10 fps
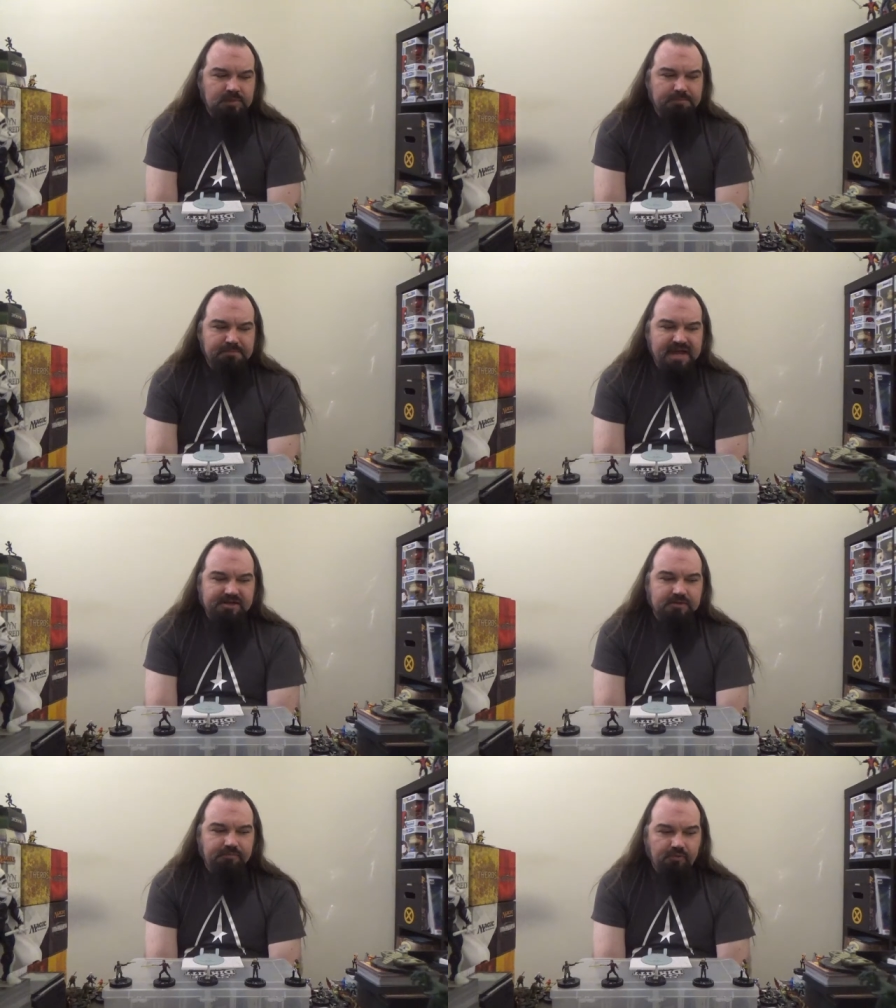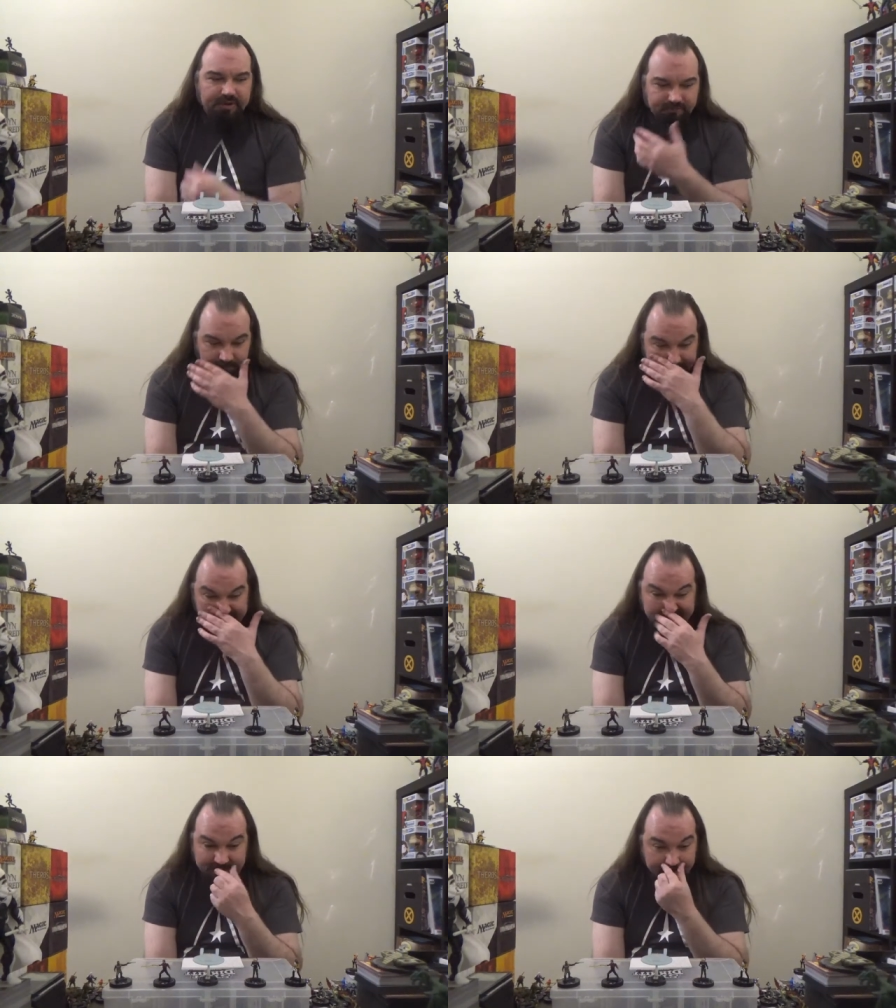Major points would
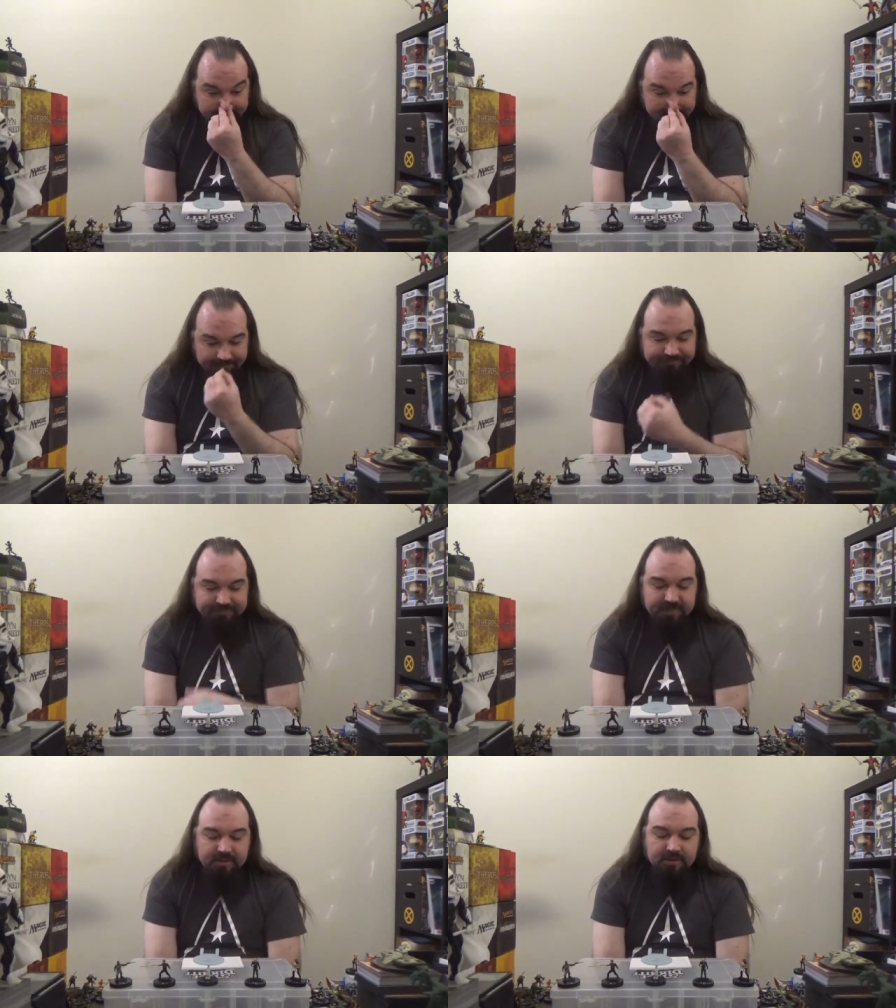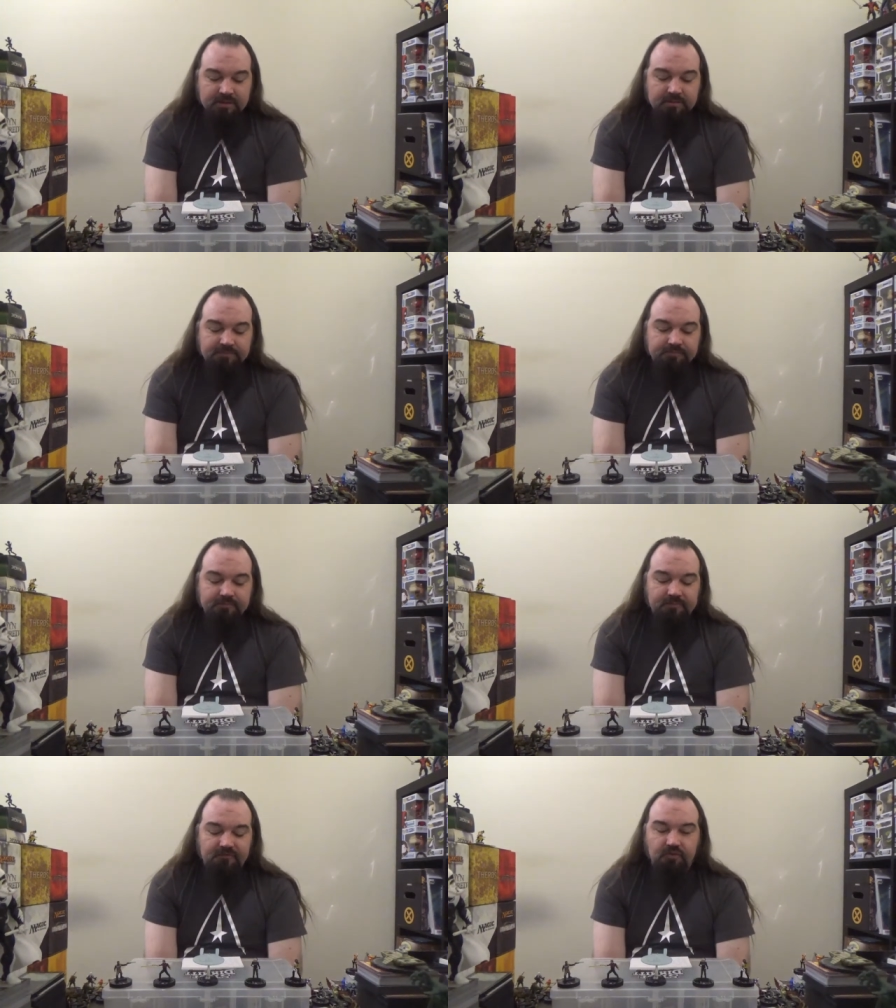be
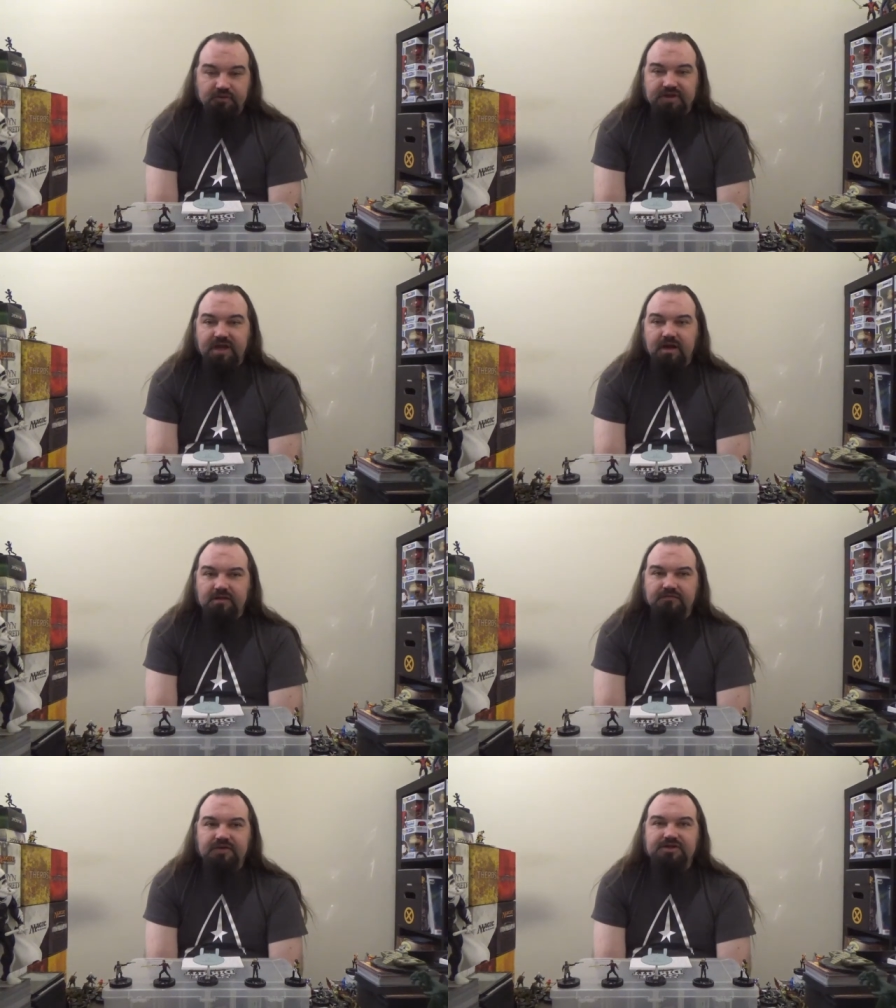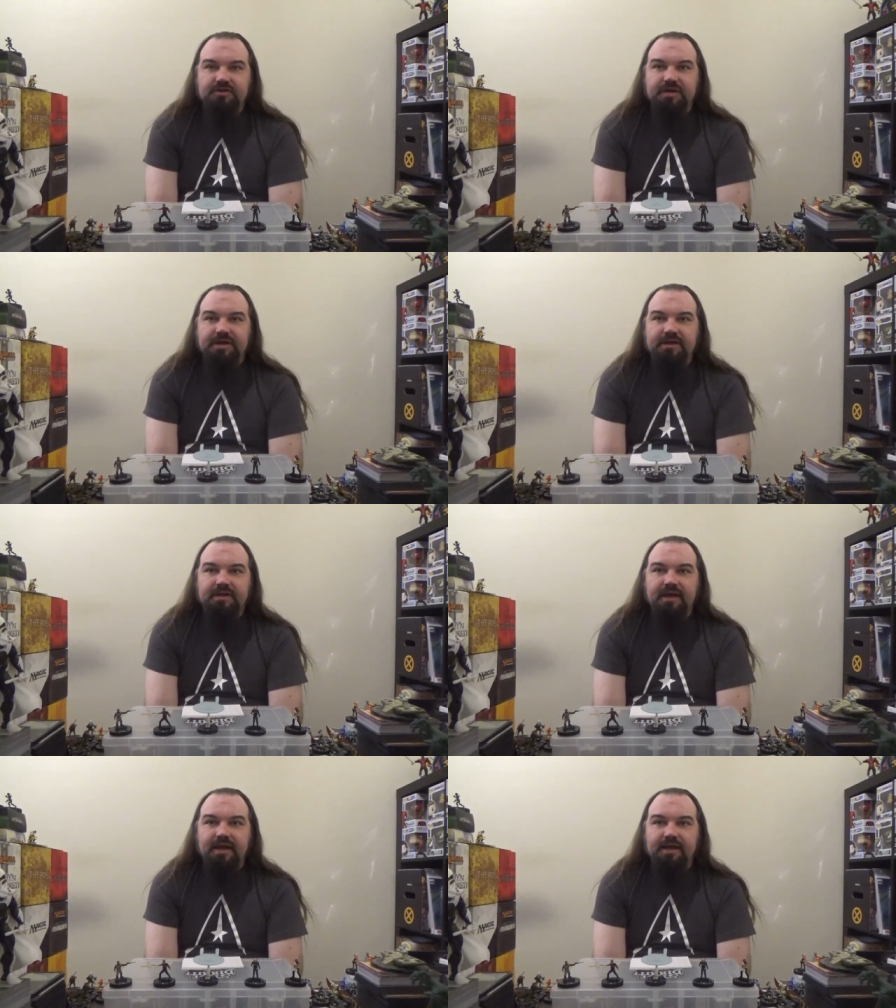For the Cause
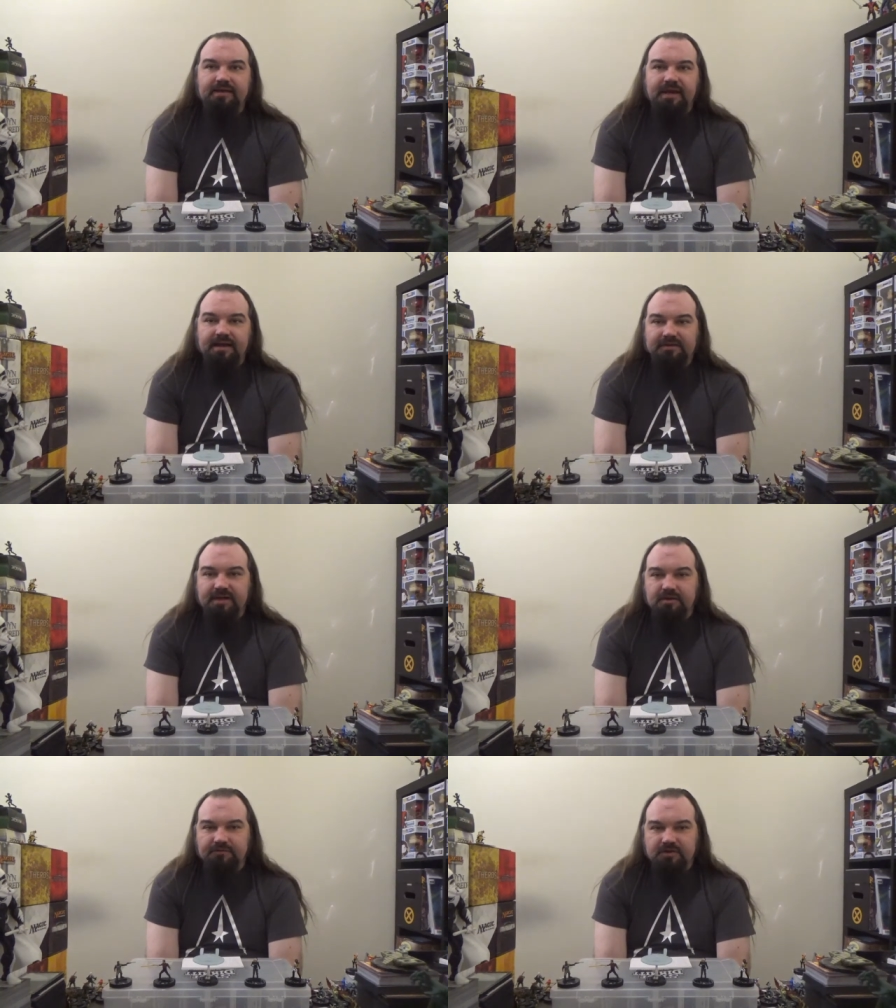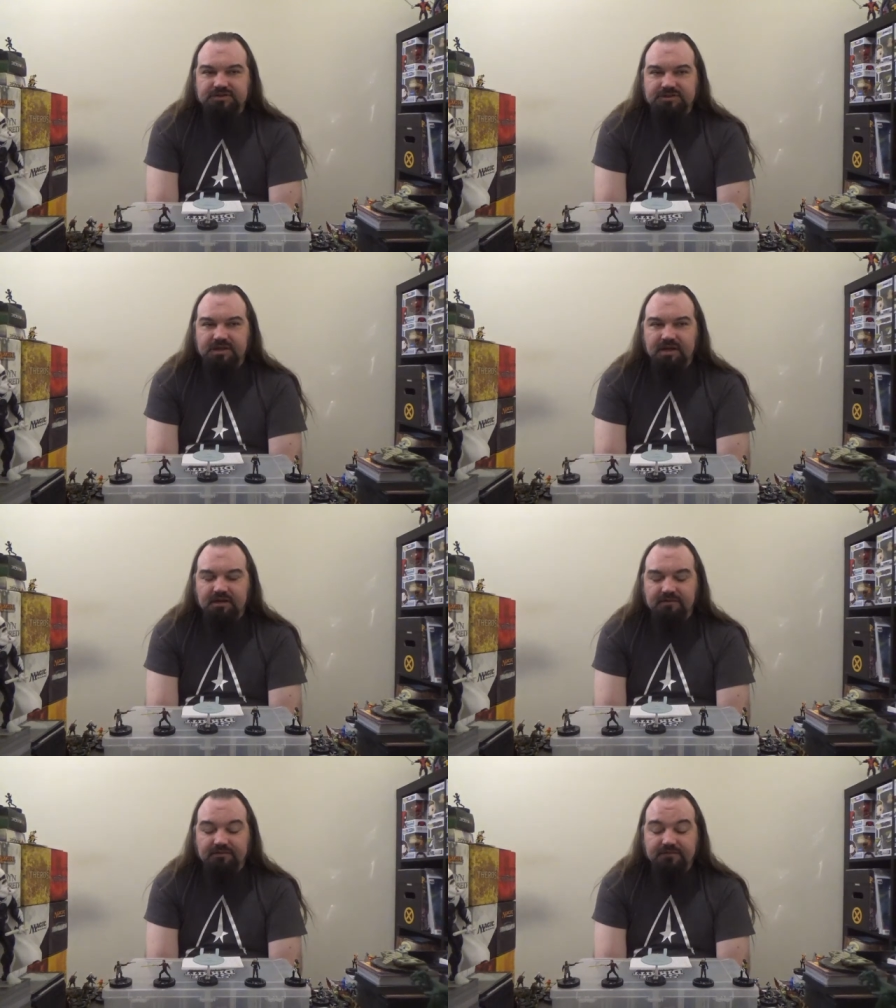featuring a title character version
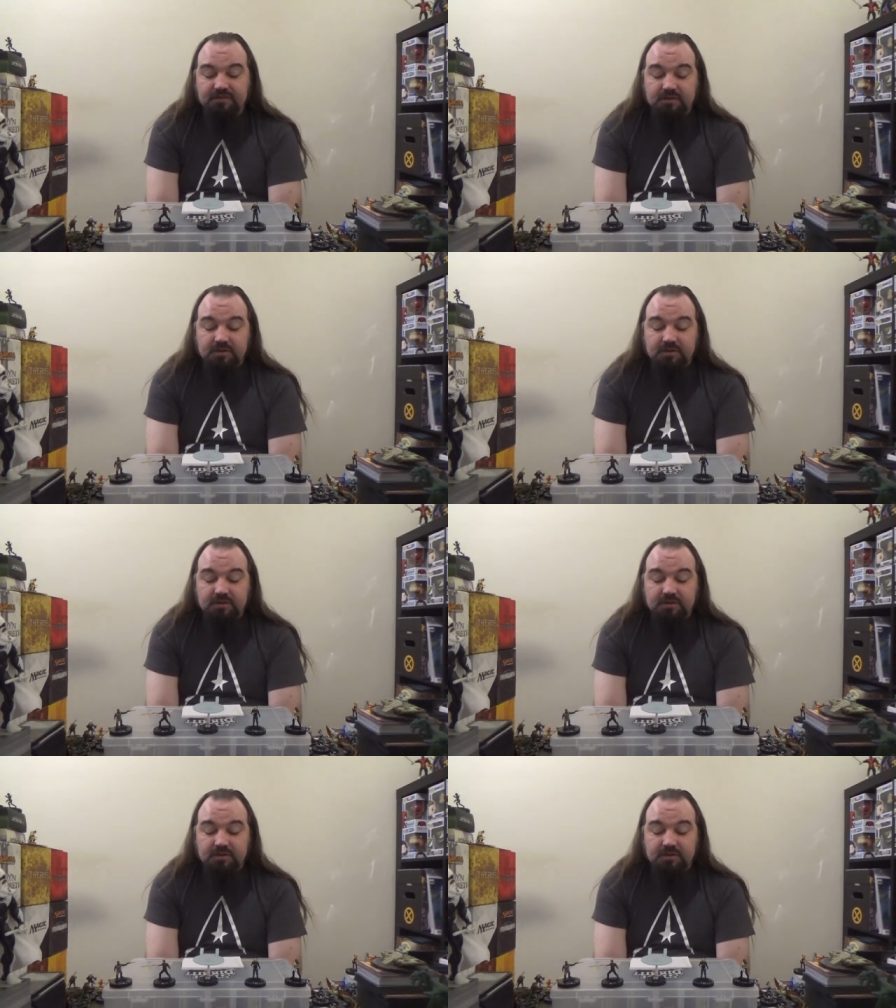of